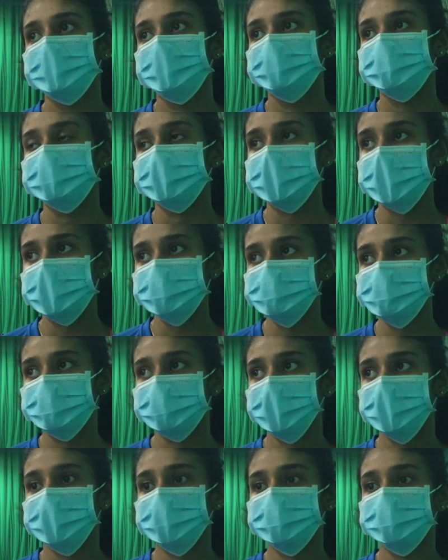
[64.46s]
the last
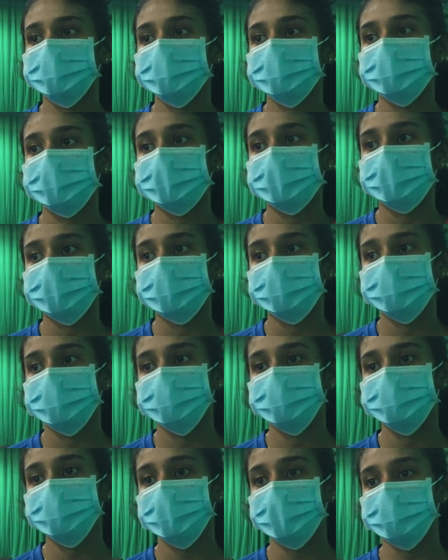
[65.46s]
part, uh,
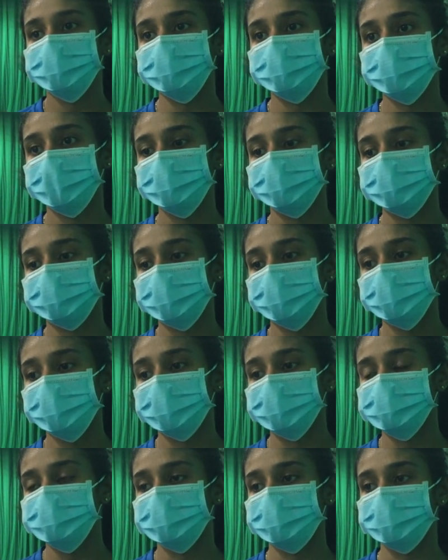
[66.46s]
I was quite
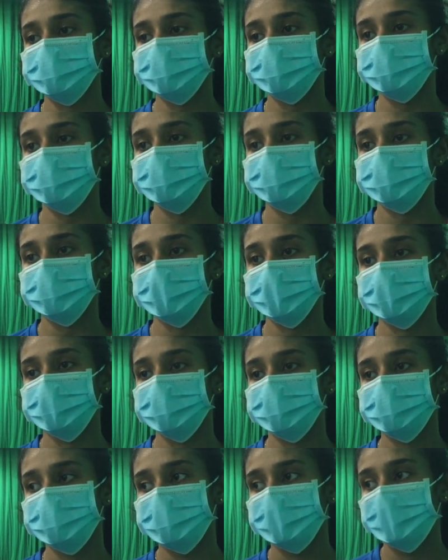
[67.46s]
focused in keeping it
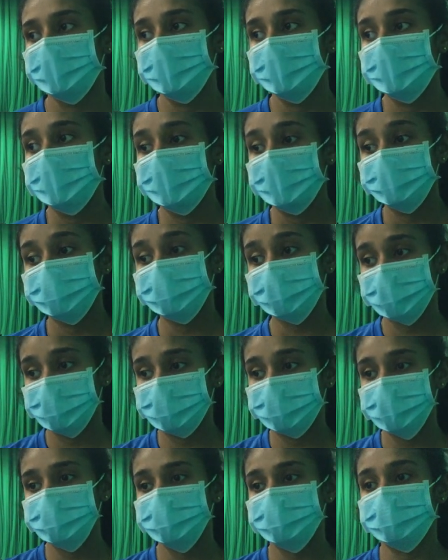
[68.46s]
very
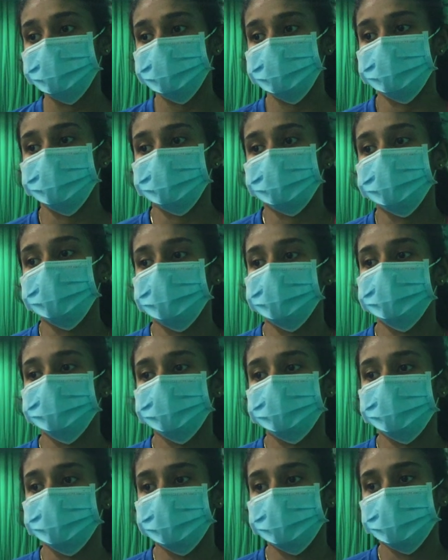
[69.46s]
much into the court
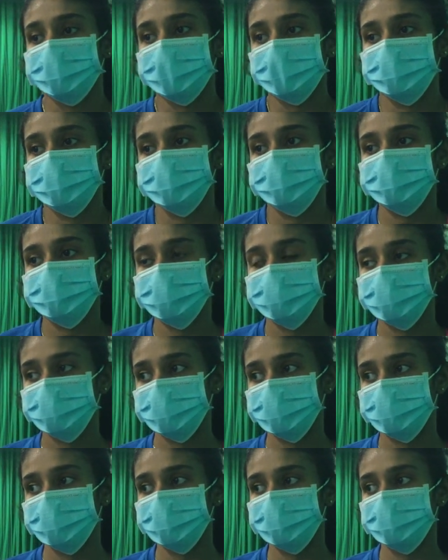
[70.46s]
uh, and
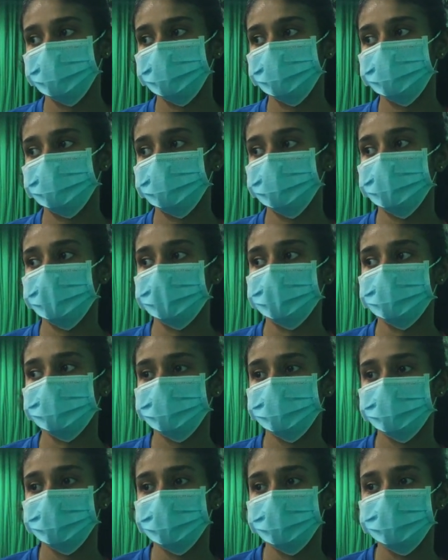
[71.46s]
putting
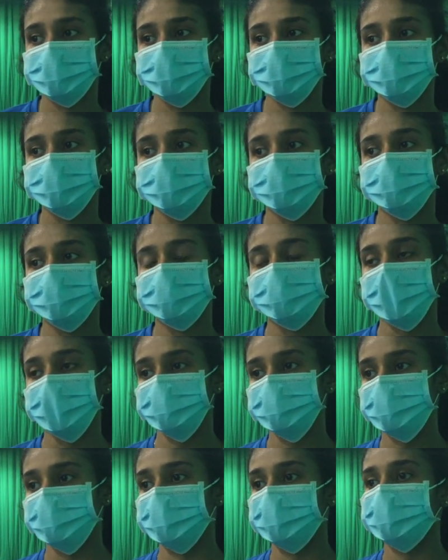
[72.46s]
a little more
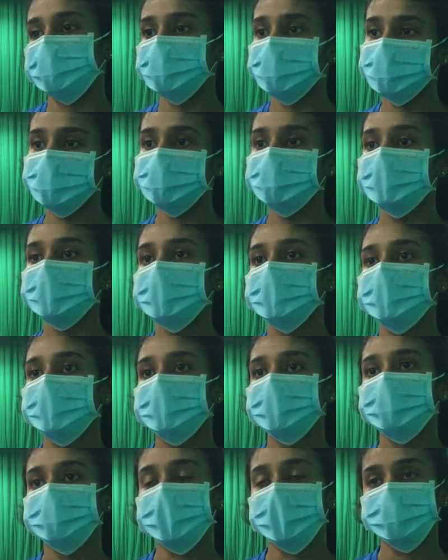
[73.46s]
pressure on her
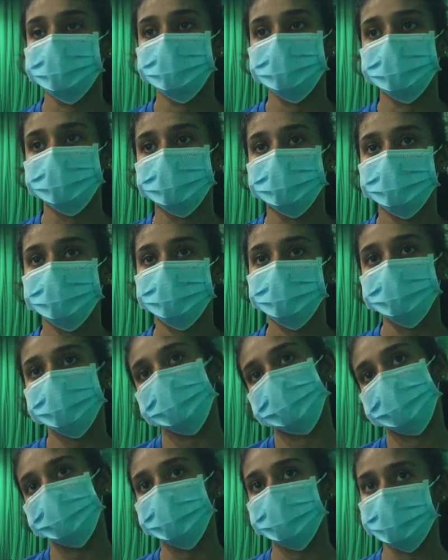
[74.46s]
rather than
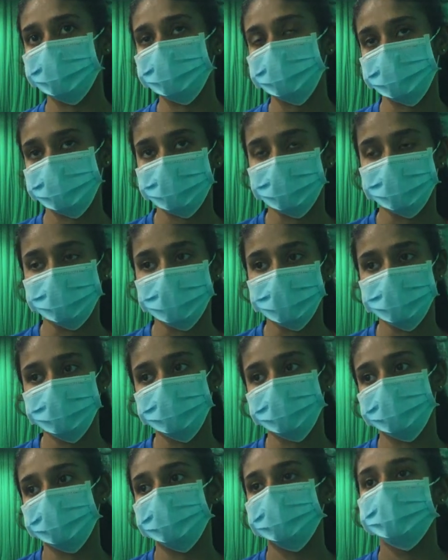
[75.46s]
her putting pressure on me.
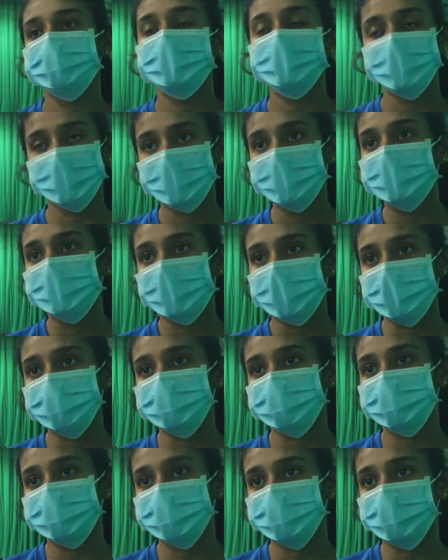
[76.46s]
So I
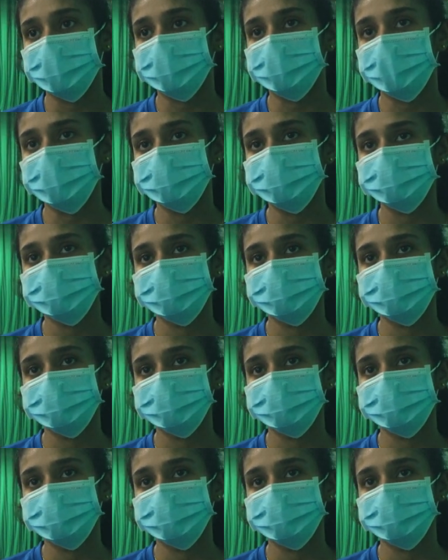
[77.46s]
think it worked well.